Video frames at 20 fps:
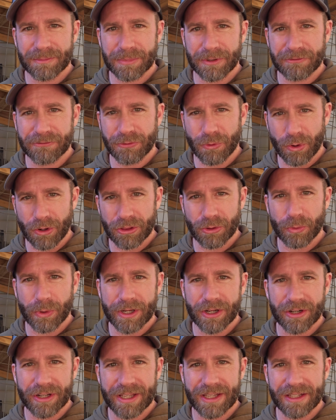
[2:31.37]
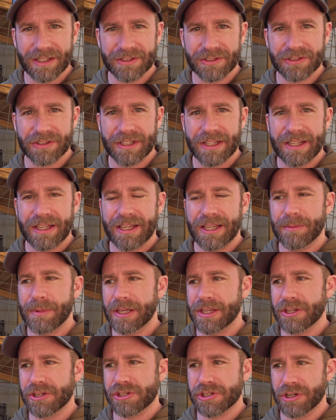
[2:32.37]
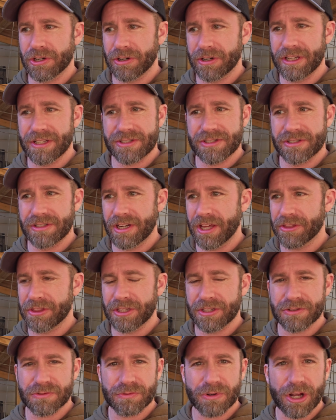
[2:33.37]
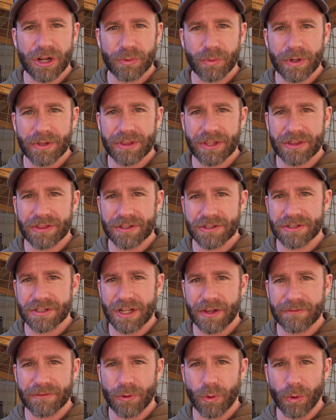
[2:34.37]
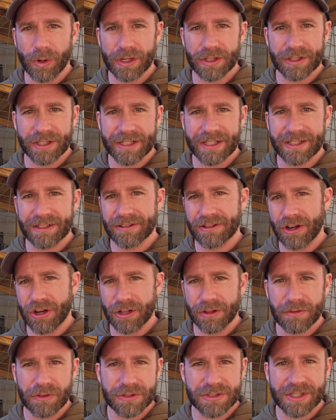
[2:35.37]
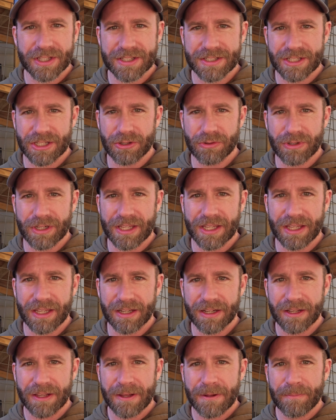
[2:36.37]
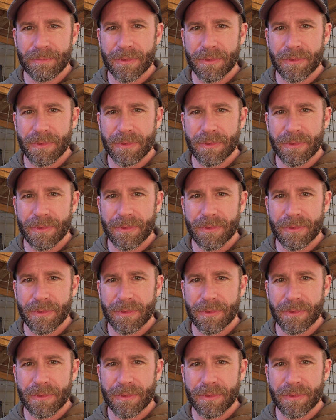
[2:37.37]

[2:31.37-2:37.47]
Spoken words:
before the winter hits and making sure nothing's wrong with it, there's enough oil in it, all of those things that you need.